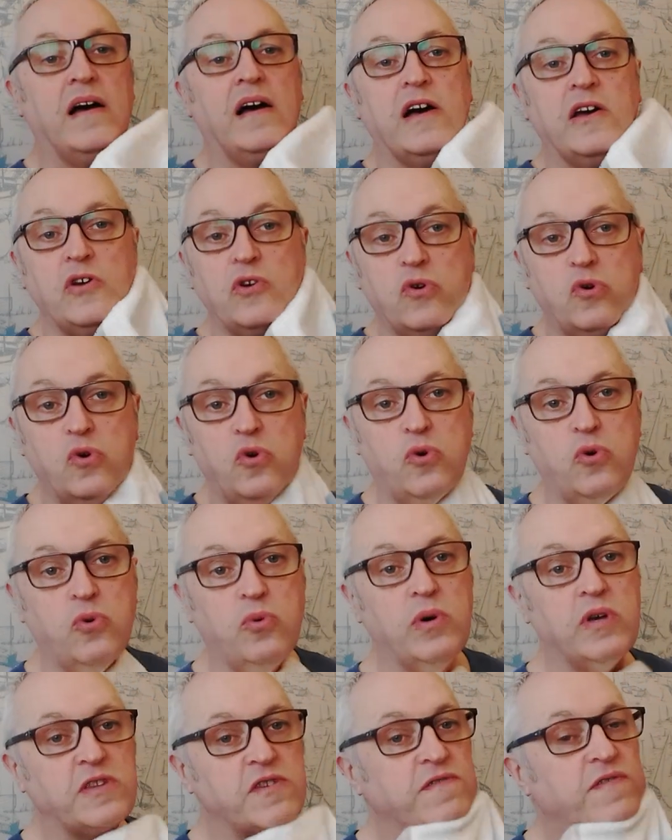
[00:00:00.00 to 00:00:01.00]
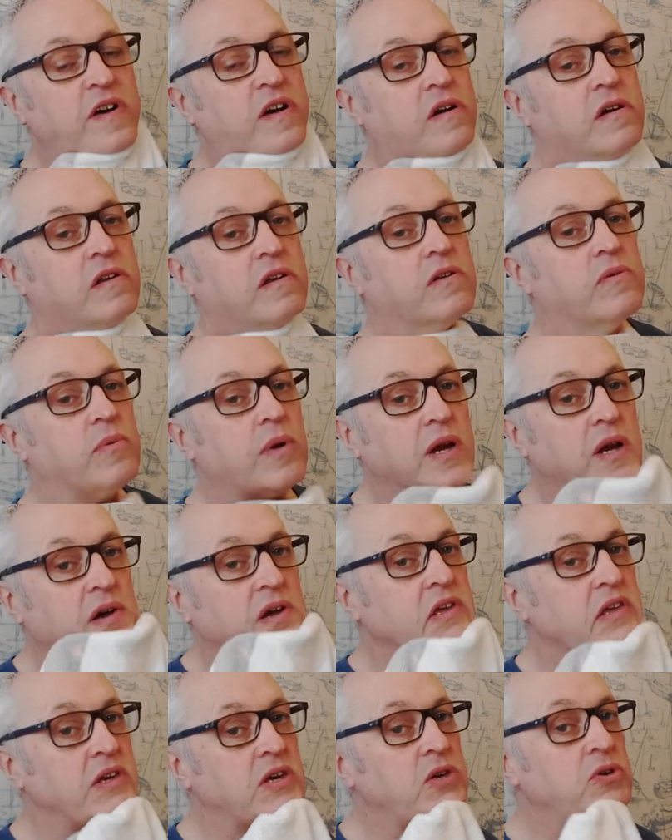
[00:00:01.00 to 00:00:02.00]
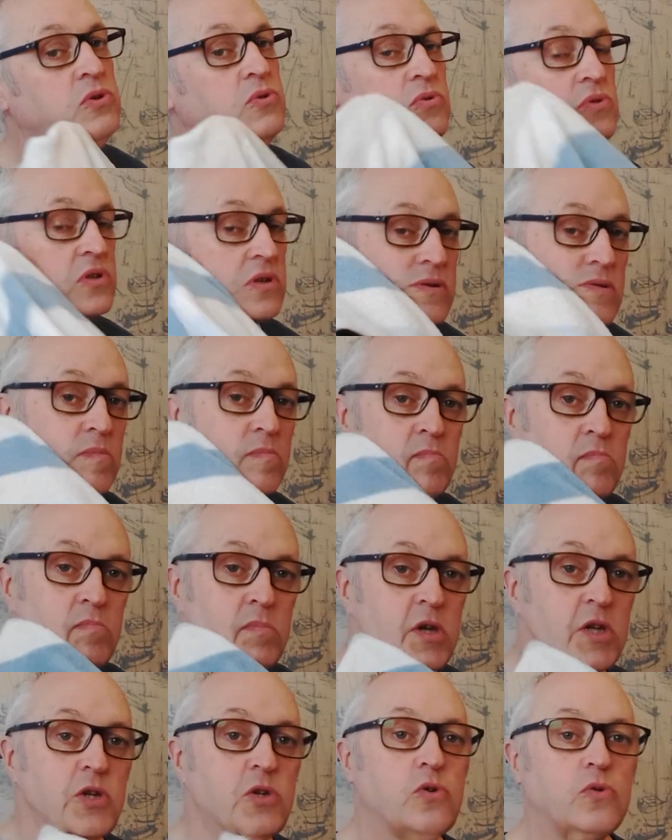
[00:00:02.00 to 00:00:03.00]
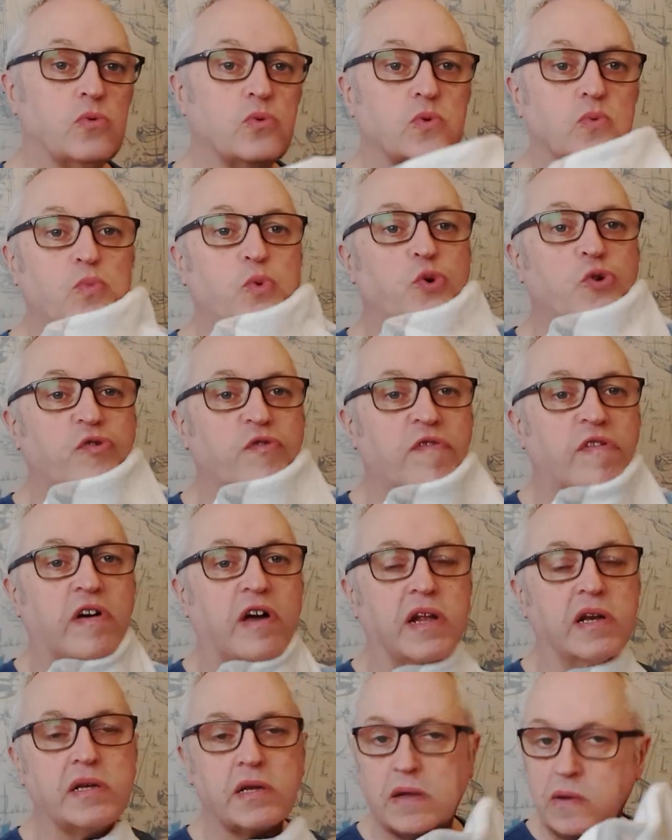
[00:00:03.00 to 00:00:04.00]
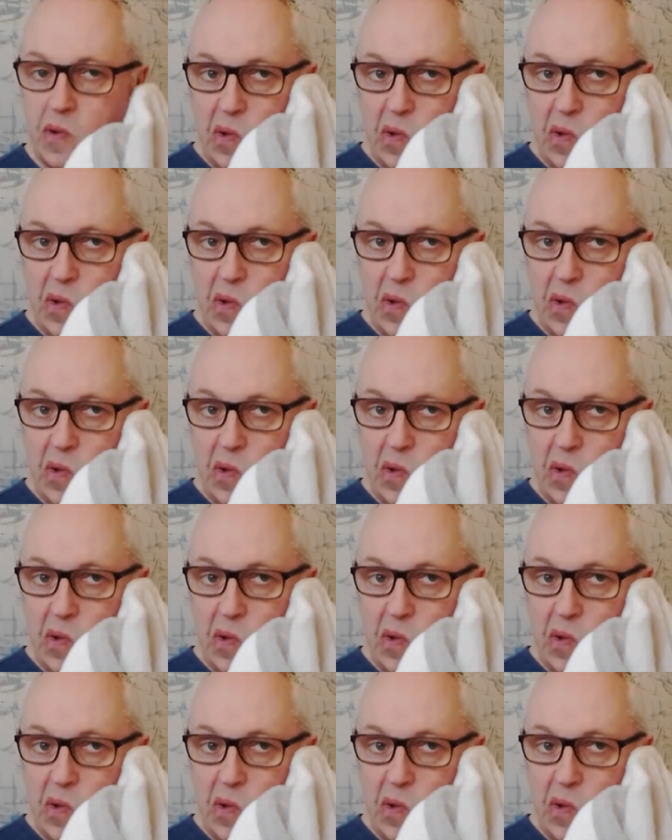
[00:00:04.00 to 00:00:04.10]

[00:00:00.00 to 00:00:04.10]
I always find when I use Mitchell's Wool Fat,